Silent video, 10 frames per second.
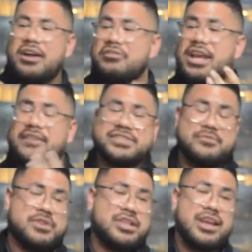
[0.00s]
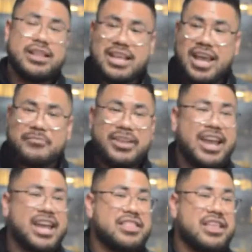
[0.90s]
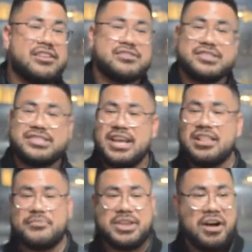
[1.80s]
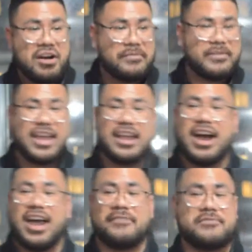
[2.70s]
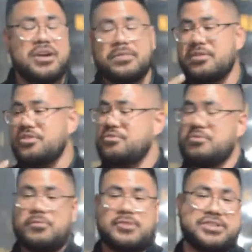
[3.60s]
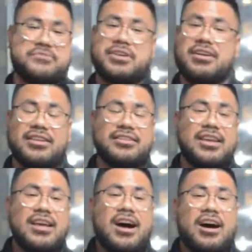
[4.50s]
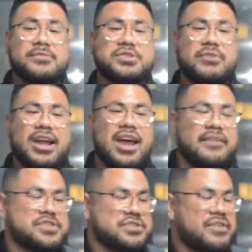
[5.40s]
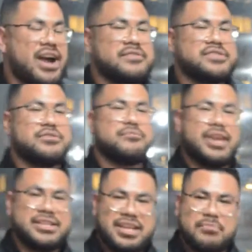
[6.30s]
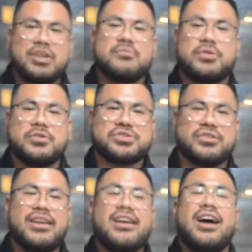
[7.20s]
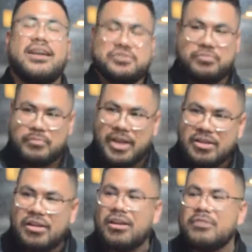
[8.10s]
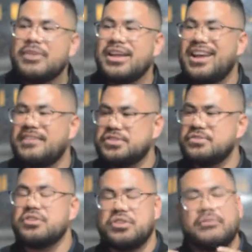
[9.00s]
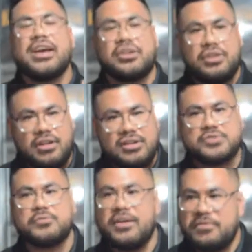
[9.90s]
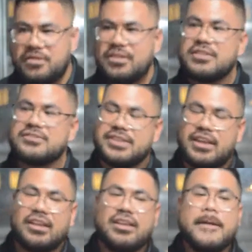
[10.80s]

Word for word: already have someone yelling at me, and they are just telling me off, and I have nothing to do with what's going on. Um, so what I have to do, I have to maintain my composure, I have to remain calm, and I have to you know acknowledge everything that they're saying